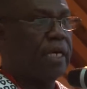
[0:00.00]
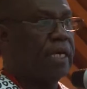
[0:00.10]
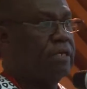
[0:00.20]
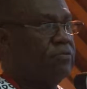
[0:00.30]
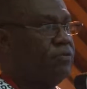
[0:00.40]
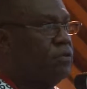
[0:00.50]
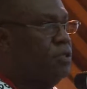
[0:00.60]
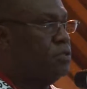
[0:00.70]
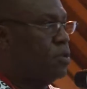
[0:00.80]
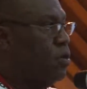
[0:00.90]
And if you
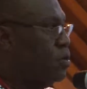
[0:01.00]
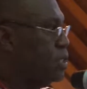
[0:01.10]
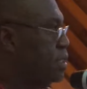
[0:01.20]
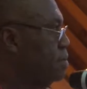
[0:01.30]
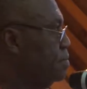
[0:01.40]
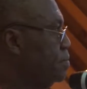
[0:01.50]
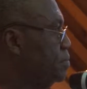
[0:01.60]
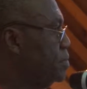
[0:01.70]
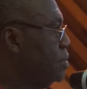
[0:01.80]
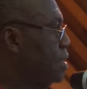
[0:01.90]
go to court
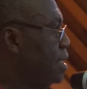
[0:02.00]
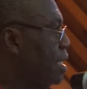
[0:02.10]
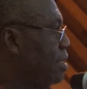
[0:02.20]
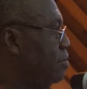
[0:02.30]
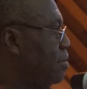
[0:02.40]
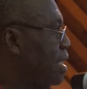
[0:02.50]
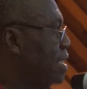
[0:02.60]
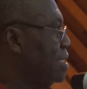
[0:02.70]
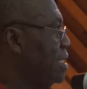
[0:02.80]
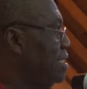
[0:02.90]
and you
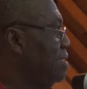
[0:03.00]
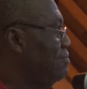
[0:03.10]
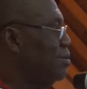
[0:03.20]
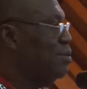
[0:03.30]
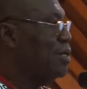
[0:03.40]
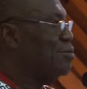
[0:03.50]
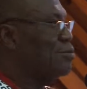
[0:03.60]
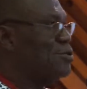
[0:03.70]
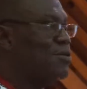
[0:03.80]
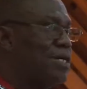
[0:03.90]
ask an individual
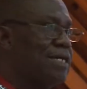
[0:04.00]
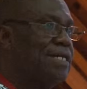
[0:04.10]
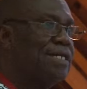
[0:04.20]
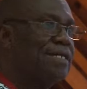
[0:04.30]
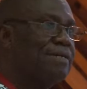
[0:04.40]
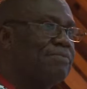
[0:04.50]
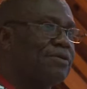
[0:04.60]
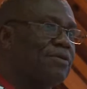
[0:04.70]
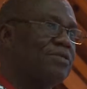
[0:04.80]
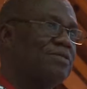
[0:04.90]
to swear
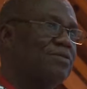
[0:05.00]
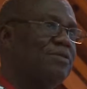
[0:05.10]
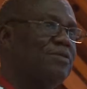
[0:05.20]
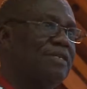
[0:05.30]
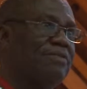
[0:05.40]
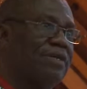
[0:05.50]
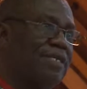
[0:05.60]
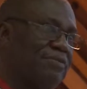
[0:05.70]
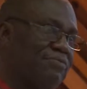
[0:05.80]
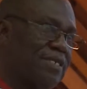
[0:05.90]
because he's going to give
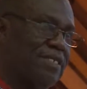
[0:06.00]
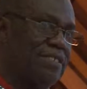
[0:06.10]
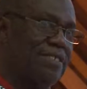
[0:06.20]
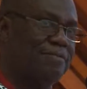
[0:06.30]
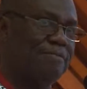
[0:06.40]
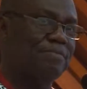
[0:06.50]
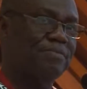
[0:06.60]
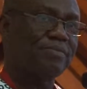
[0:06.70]
an evidence,